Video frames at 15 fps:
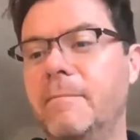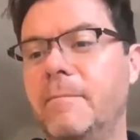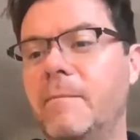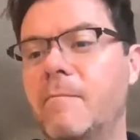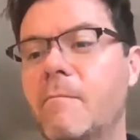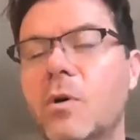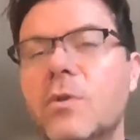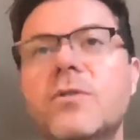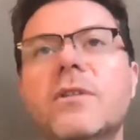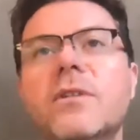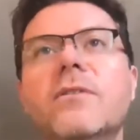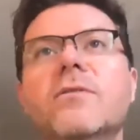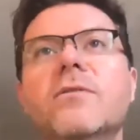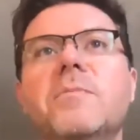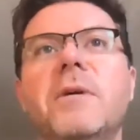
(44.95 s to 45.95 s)
Mostly
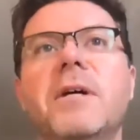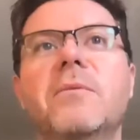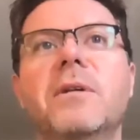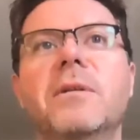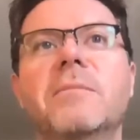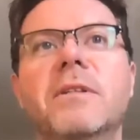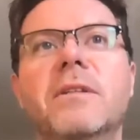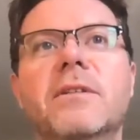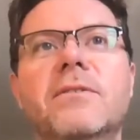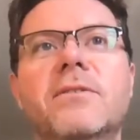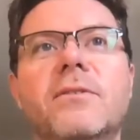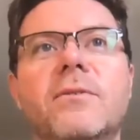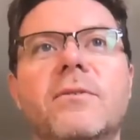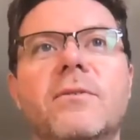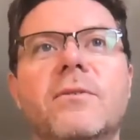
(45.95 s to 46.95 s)
those by wind, but
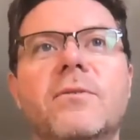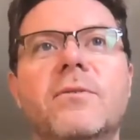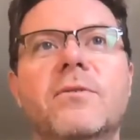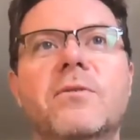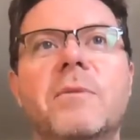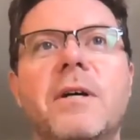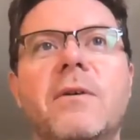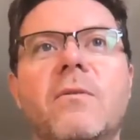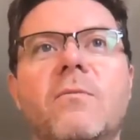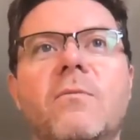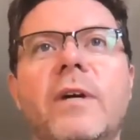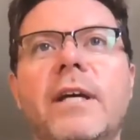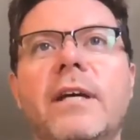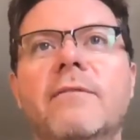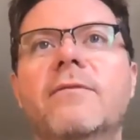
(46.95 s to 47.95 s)
also those by
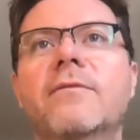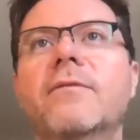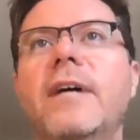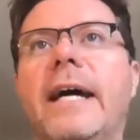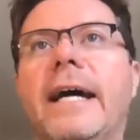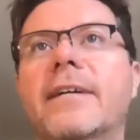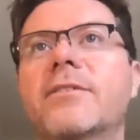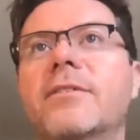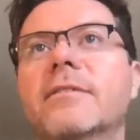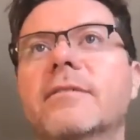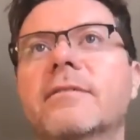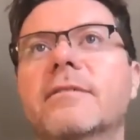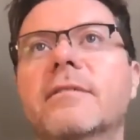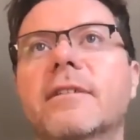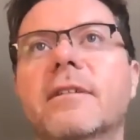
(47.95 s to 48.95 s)
wave action
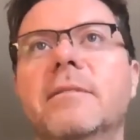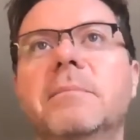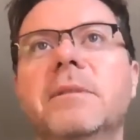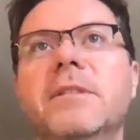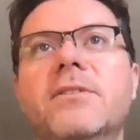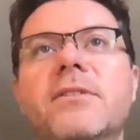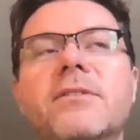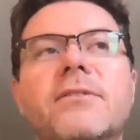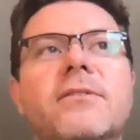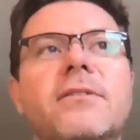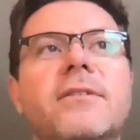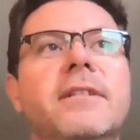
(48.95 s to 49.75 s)
on beaches.